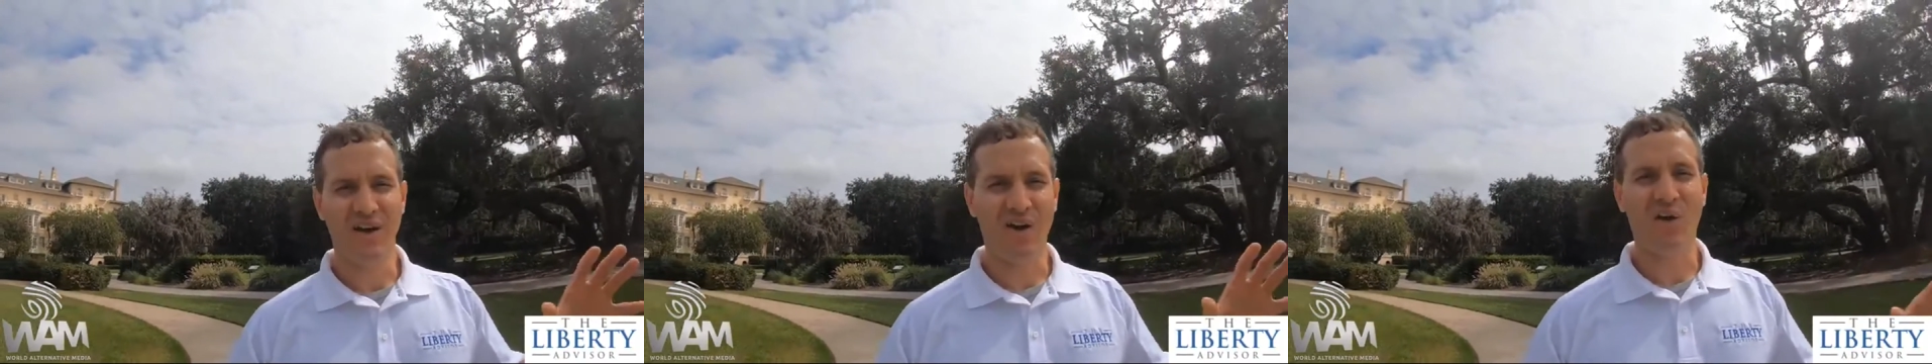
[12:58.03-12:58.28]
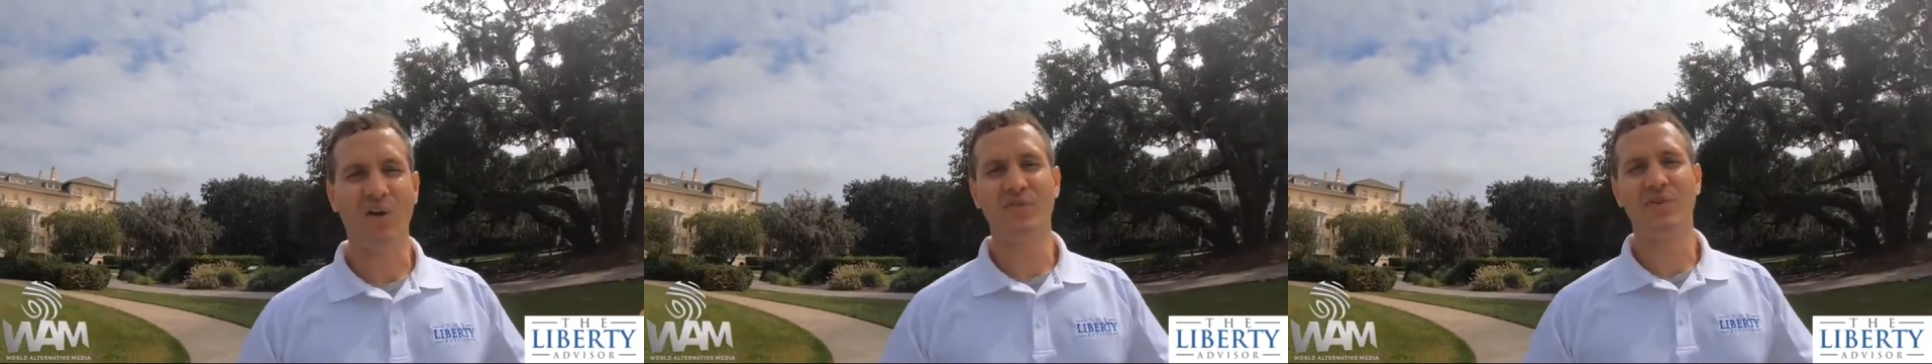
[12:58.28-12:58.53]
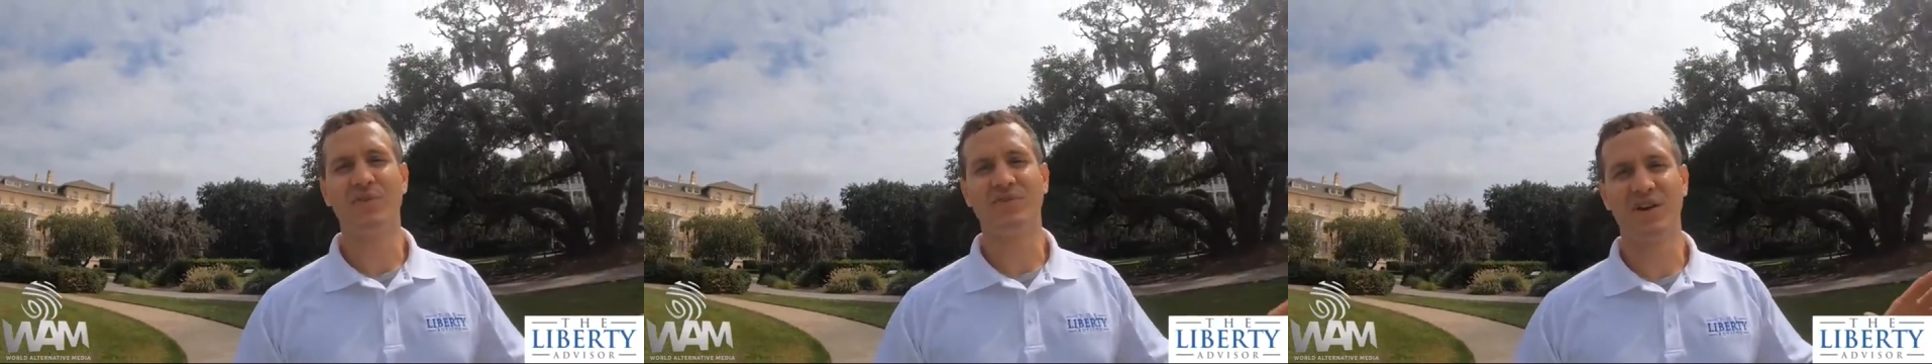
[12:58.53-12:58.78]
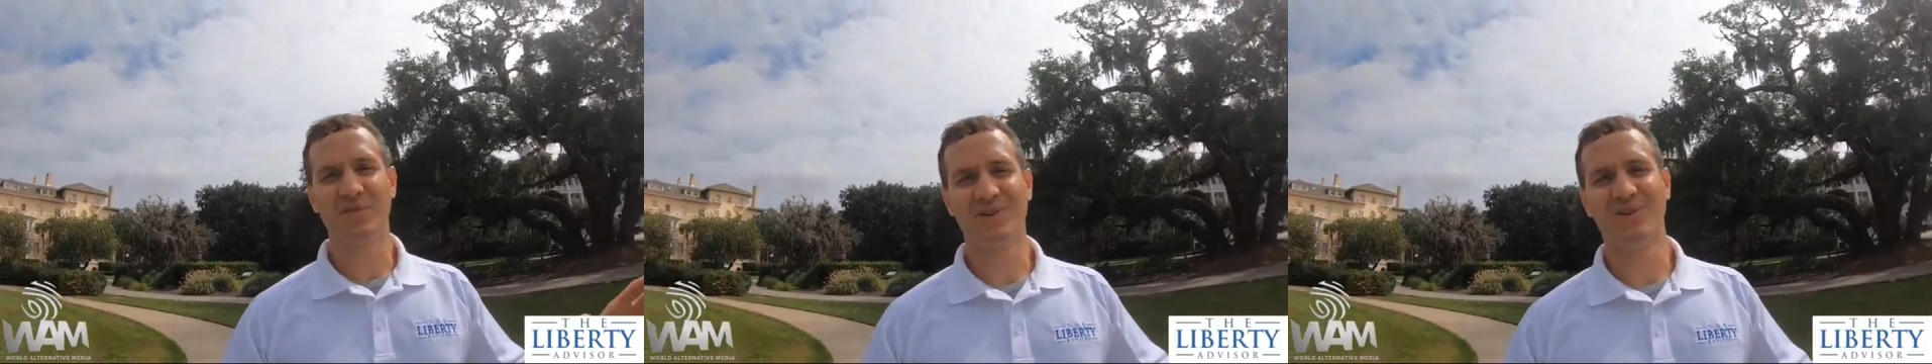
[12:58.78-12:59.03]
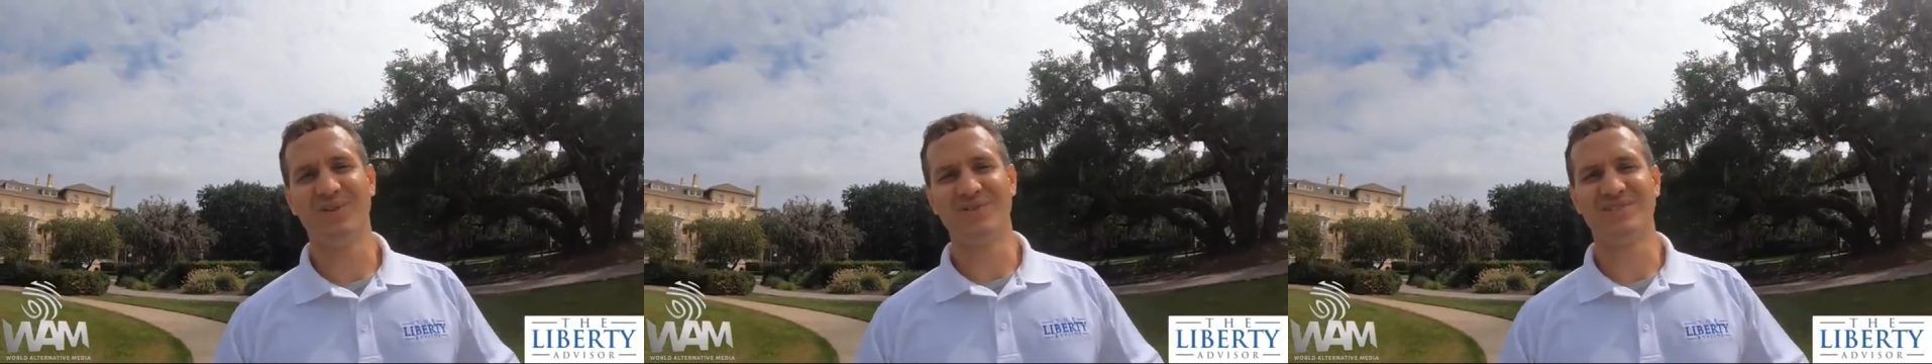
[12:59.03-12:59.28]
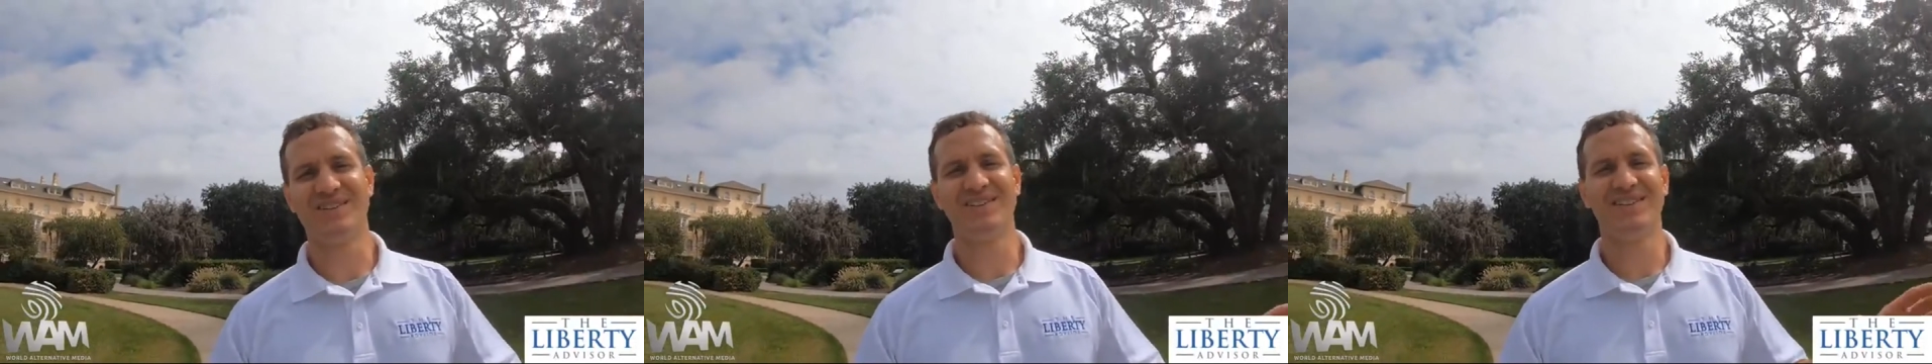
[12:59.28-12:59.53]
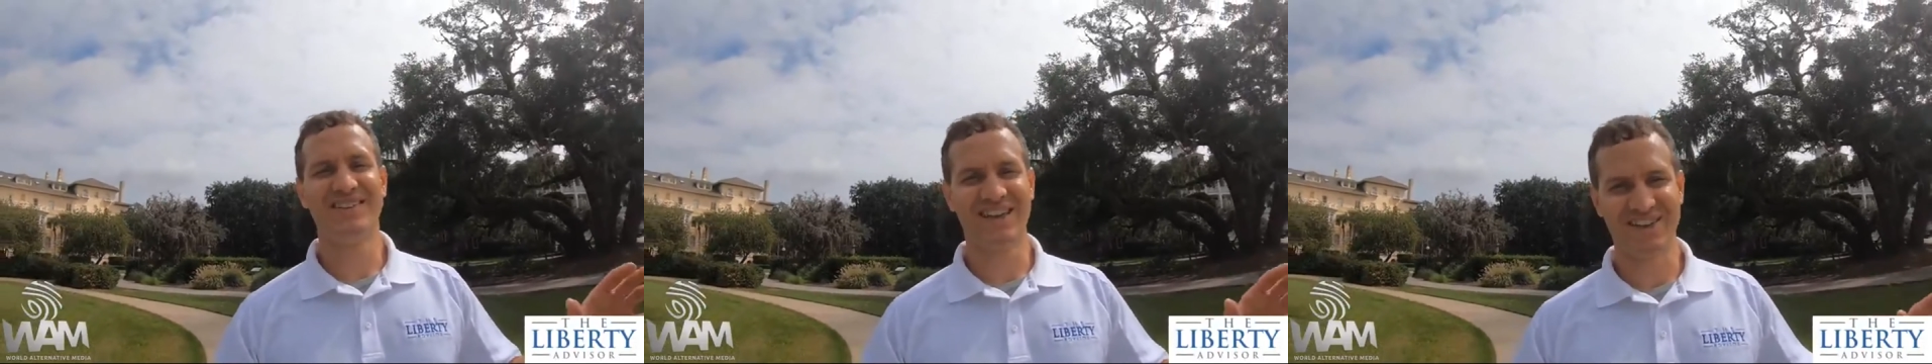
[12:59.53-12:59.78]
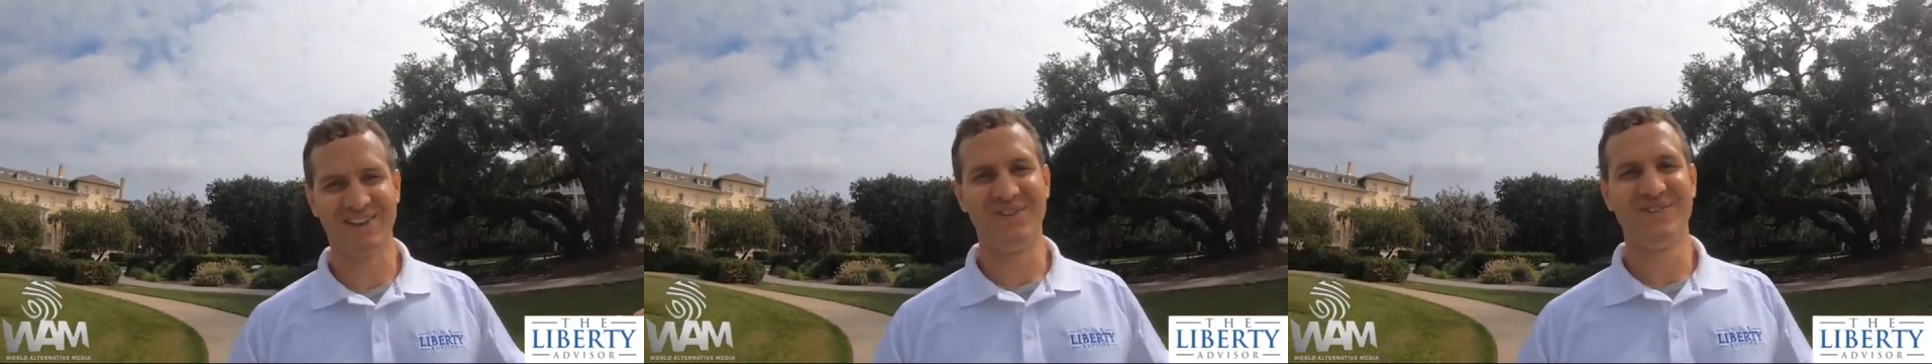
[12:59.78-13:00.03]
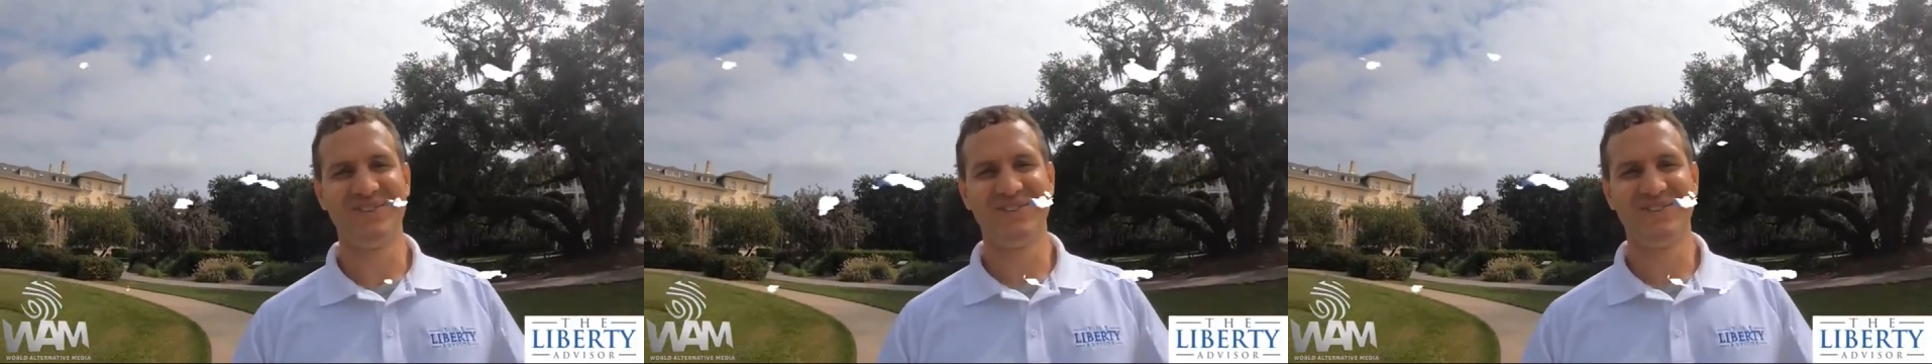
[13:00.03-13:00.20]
all of your retirement goals. Thank you.